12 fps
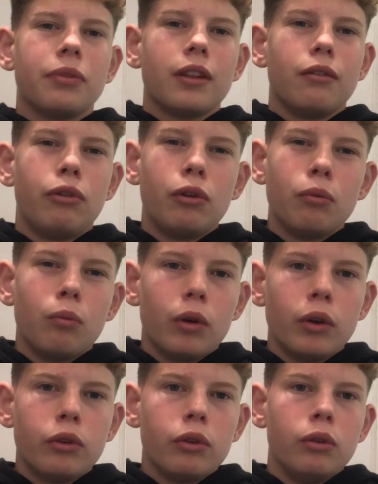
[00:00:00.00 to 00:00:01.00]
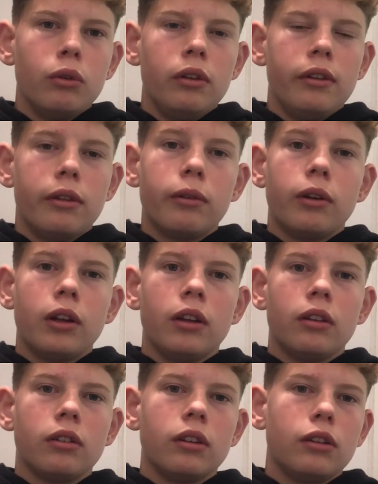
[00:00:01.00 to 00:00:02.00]
if you don't want to do these
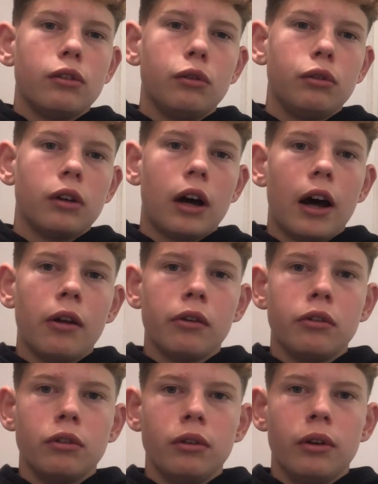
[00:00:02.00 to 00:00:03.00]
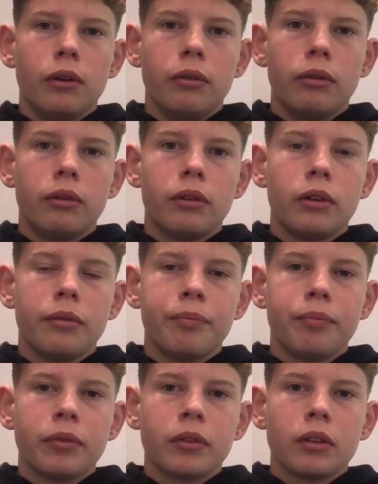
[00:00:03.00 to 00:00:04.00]
things, it's also harder to,
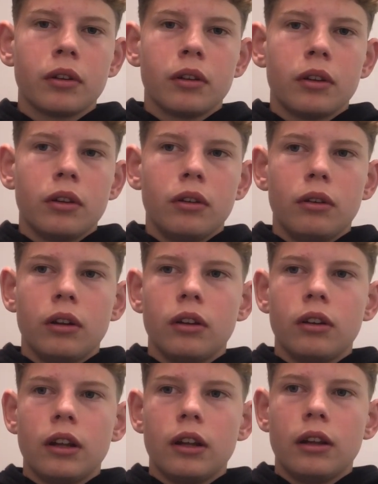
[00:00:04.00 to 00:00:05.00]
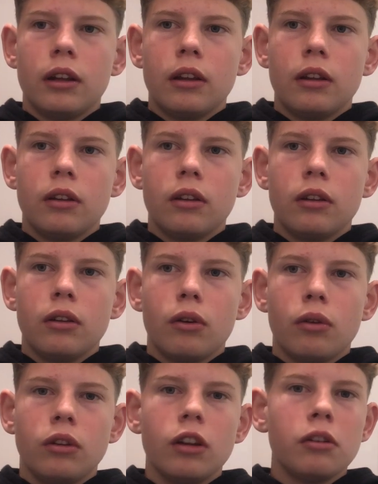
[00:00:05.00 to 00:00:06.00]
you can say,
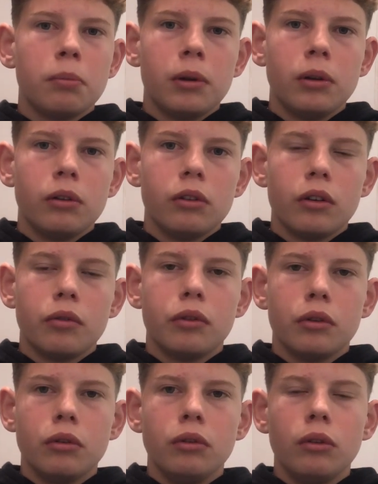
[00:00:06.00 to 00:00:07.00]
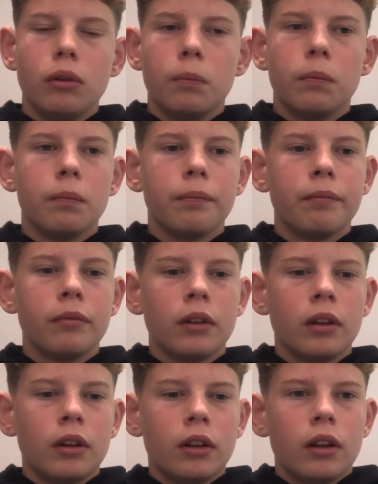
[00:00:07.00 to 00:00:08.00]
discipline yourself to do them.
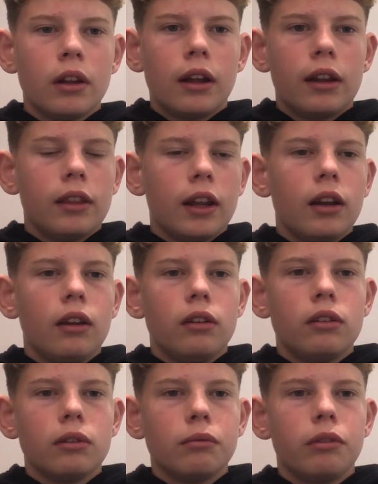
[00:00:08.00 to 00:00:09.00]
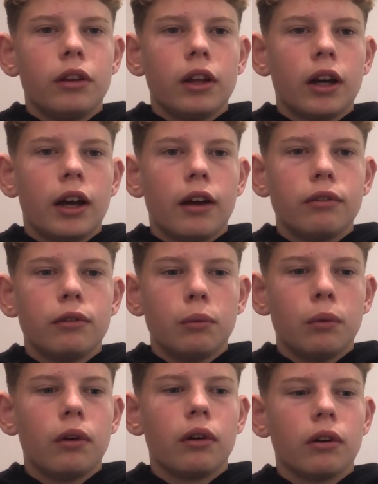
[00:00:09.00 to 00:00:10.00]
And that is something I have to
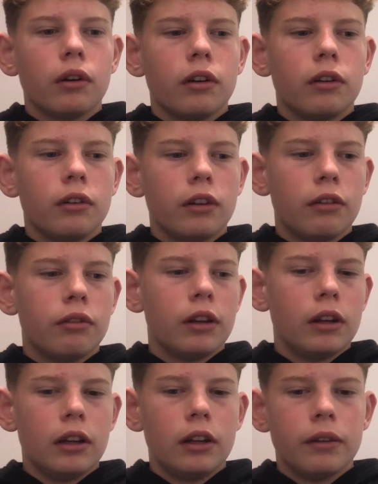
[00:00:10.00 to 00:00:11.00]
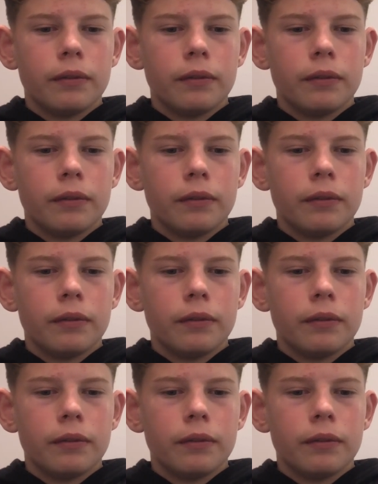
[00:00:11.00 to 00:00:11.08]
work on, definitely.